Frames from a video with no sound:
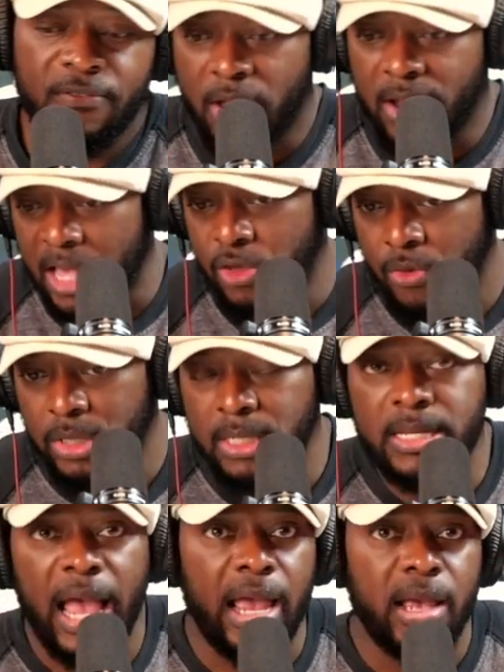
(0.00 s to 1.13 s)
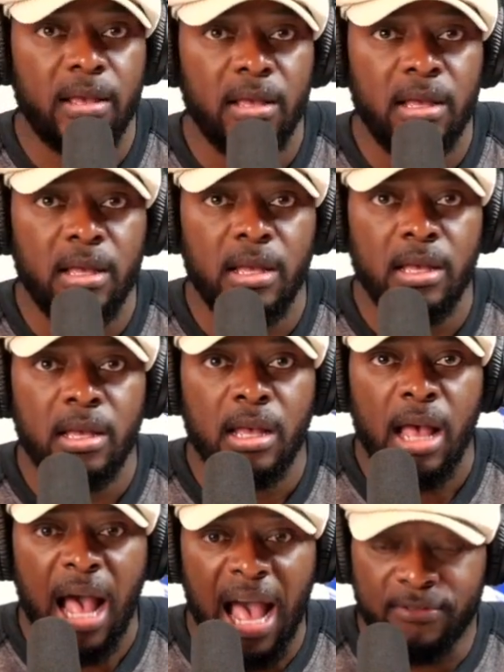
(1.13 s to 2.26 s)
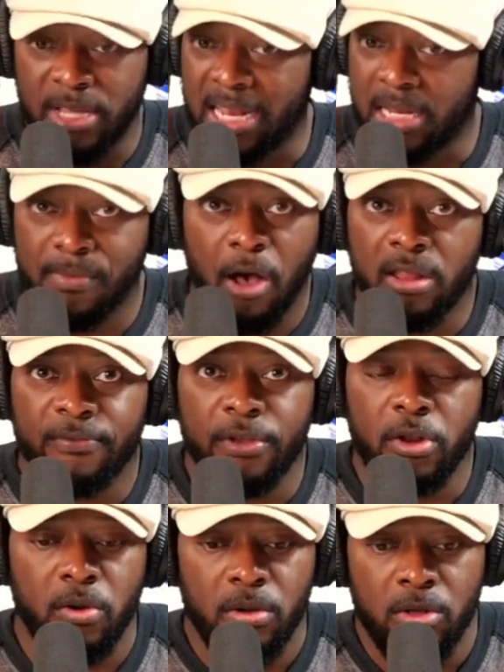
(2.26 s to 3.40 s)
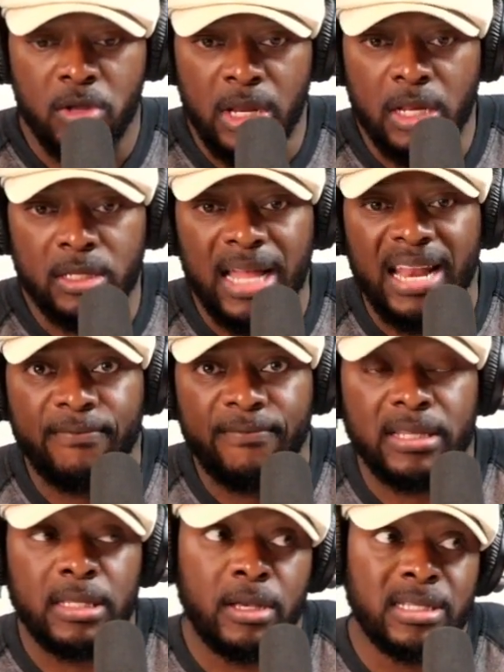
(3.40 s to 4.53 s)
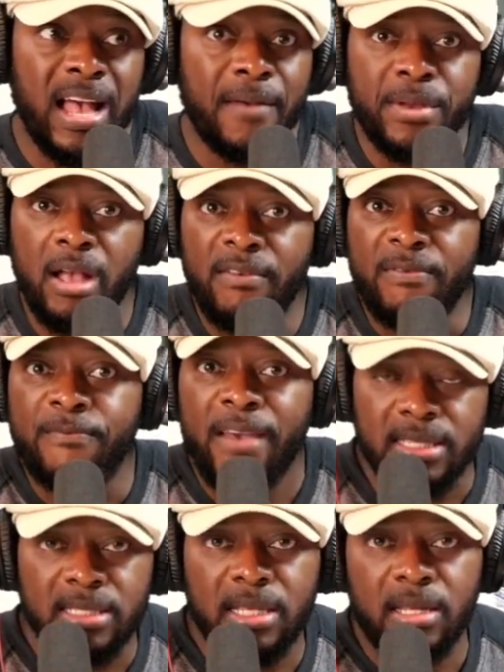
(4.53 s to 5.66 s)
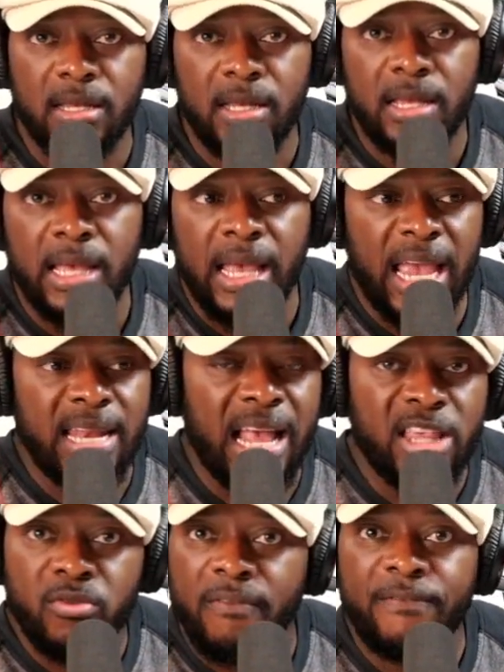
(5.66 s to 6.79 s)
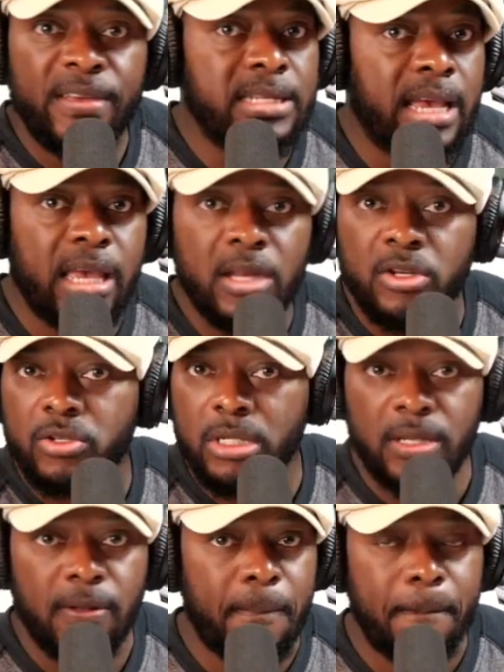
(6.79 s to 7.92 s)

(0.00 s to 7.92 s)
If you're a Nigerian today, I've said it in my other video, you need to start investing because I've begun investing in Nigerian fintech industry.